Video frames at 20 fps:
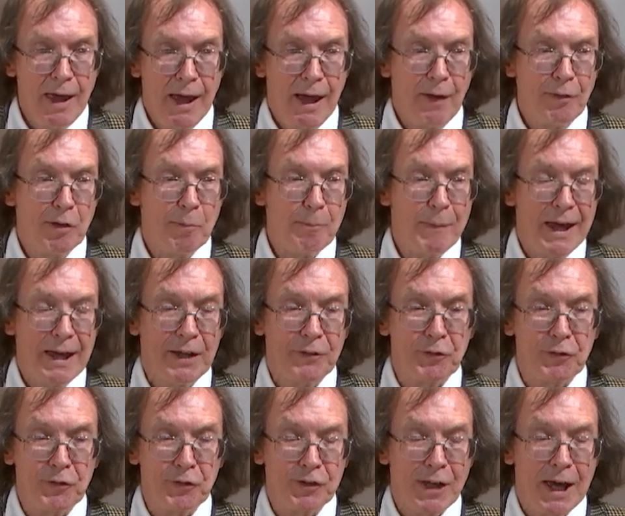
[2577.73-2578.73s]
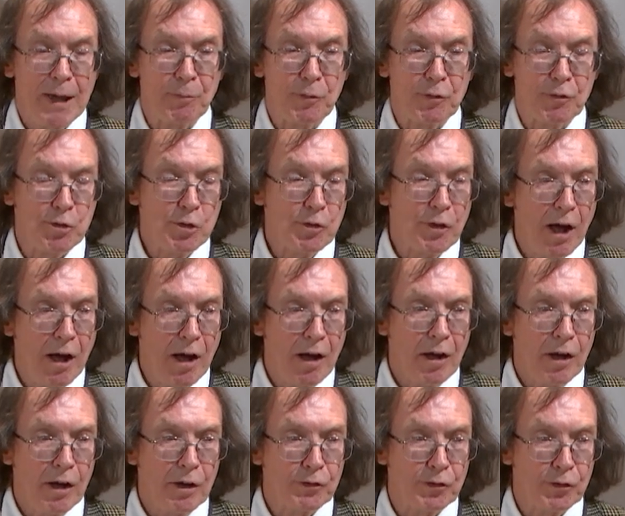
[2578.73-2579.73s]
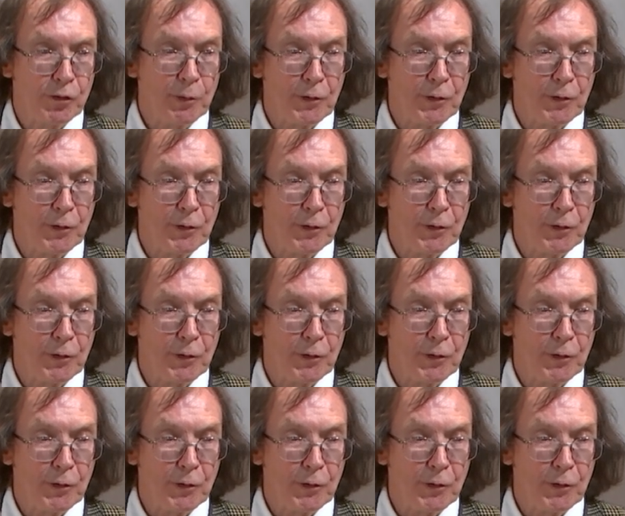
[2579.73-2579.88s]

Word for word: and the man stabbed through the heart